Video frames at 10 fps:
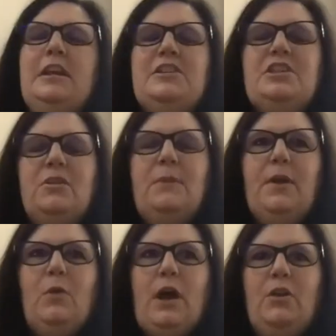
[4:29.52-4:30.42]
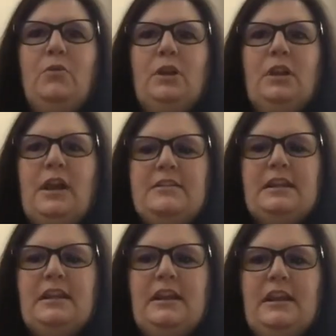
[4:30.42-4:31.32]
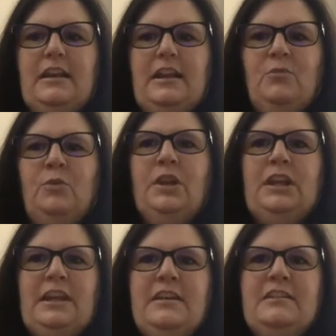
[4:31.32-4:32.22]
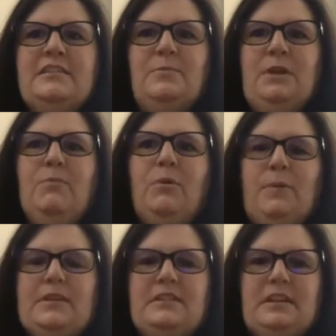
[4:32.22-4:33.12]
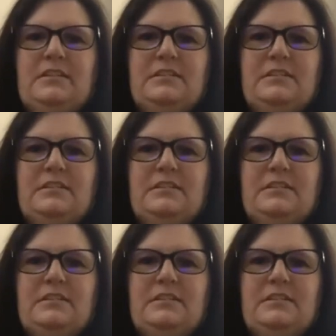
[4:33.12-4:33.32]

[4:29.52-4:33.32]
took me a while to realize that it really is a people business.